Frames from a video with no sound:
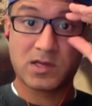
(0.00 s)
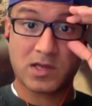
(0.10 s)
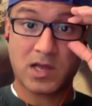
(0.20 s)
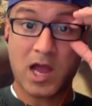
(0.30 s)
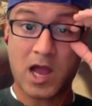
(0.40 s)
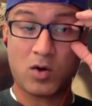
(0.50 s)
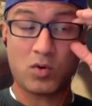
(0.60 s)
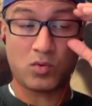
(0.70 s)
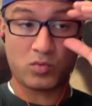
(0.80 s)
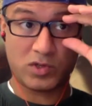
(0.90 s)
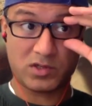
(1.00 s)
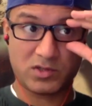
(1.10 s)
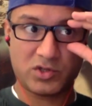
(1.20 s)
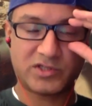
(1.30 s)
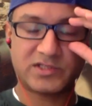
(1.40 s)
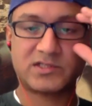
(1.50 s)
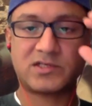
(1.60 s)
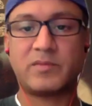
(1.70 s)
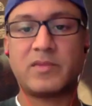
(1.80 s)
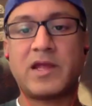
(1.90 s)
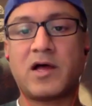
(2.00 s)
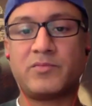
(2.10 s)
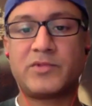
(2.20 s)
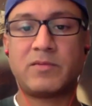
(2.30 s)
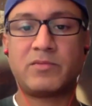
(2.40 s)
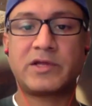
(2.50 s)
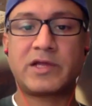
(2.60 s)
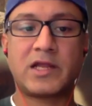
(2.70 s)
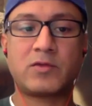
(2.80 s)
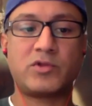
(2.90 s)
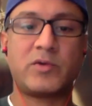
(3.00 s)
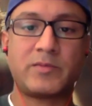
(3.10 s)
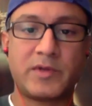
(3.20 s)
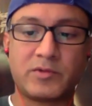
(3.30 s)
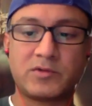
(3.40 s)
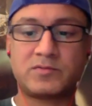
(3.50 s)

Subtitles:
how will your system help them connect with the right people?